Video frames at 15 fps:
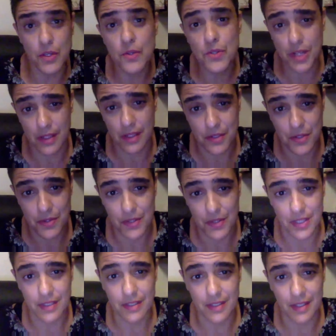country,
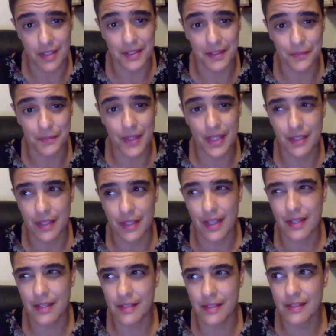yeah, and
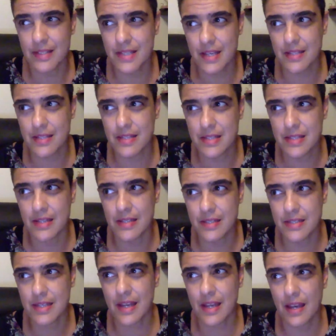in this sense,
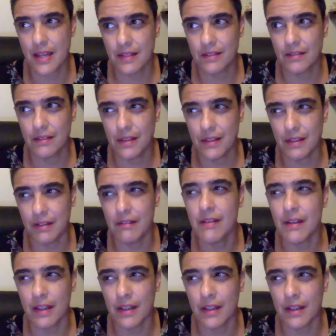
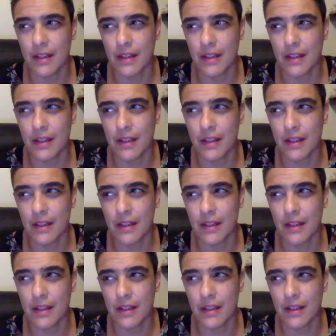it looks a lot
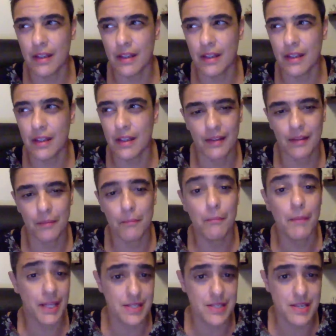like
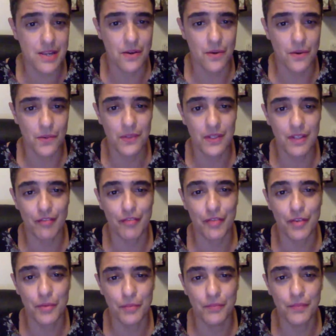Mexico
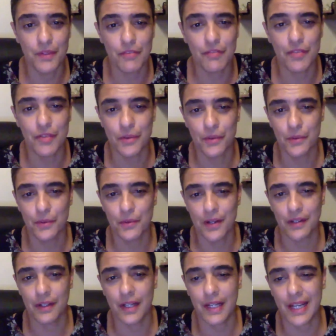if you
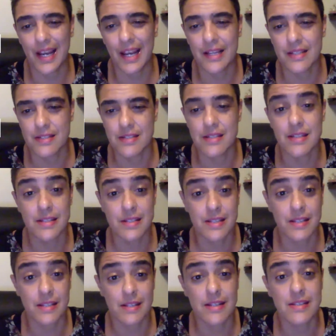analyze
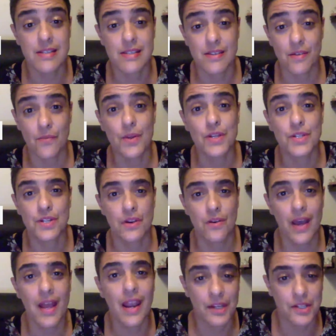this regional
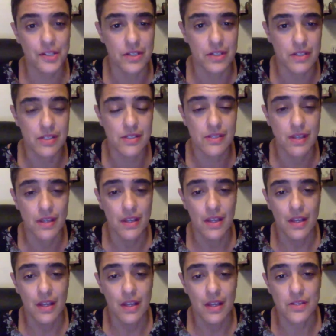elections.
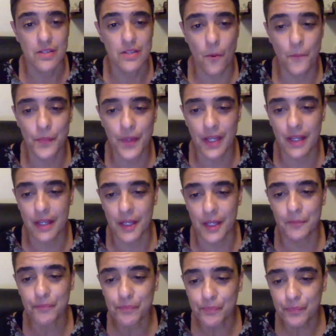So
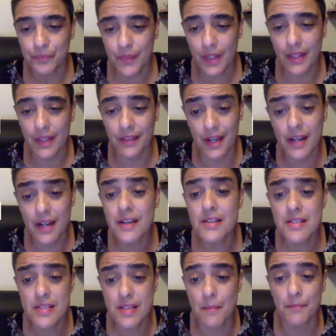there are
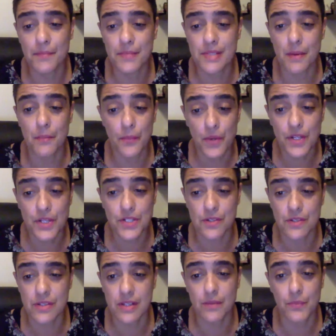some
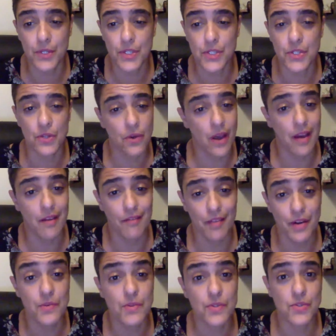regions in which you have
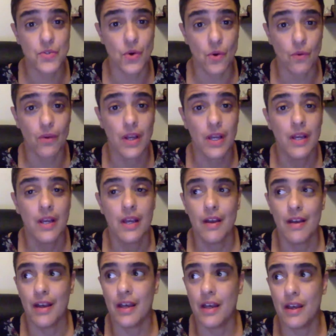very strong
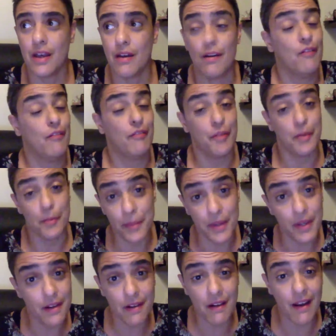uh,
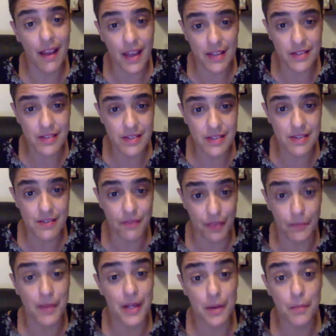familiar clans,
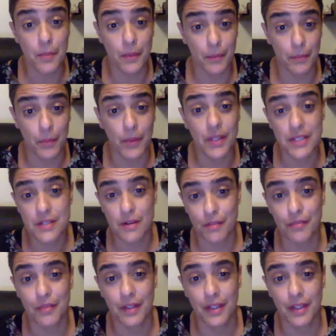familiar political